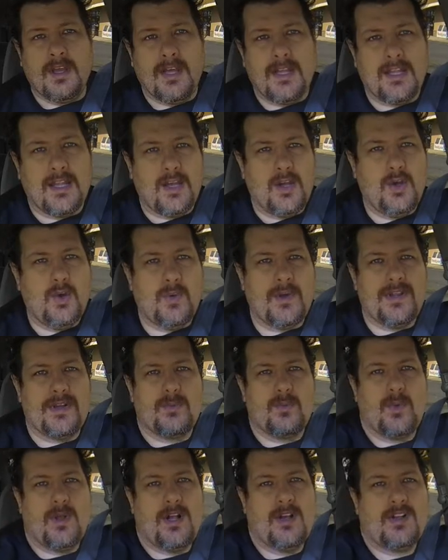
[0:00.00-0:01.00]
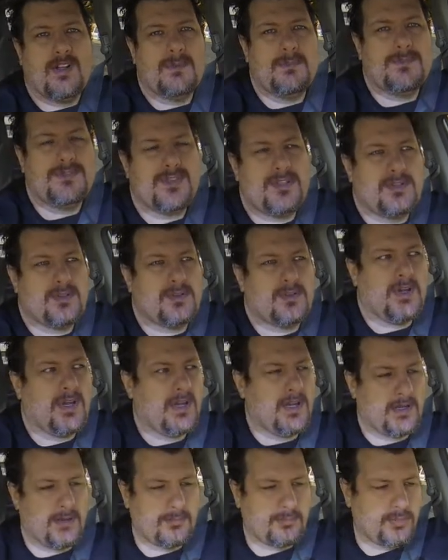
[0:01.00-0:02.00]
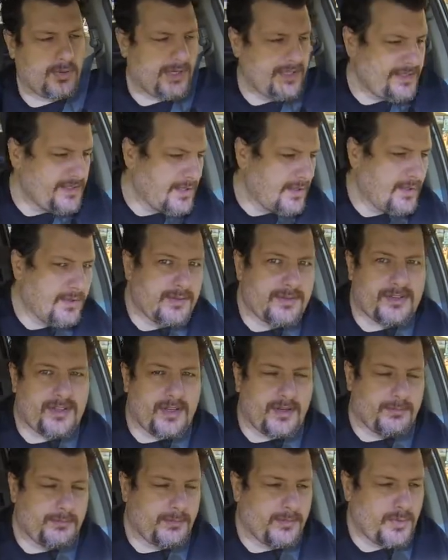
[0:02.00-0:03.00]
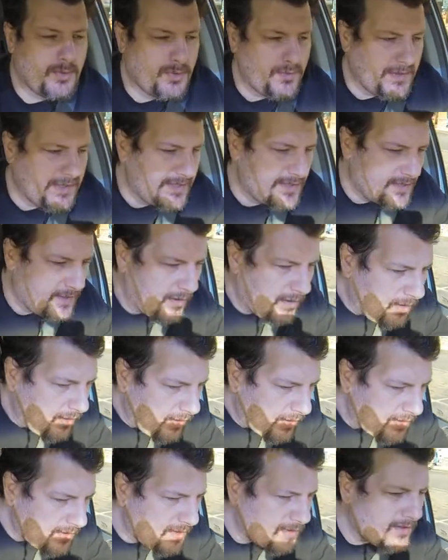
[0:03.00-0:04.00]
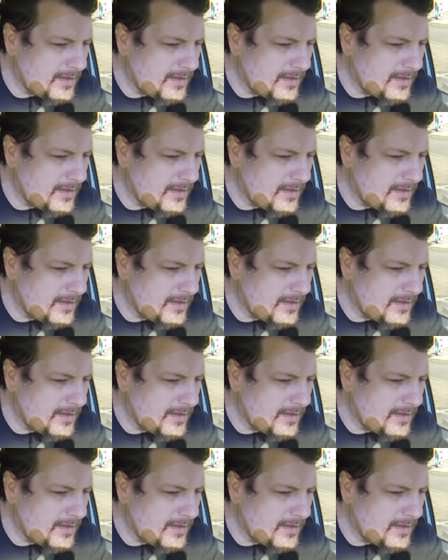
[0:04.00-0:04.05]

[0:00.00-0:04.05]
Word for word: Hello and welcome to Brento's Movie Talk.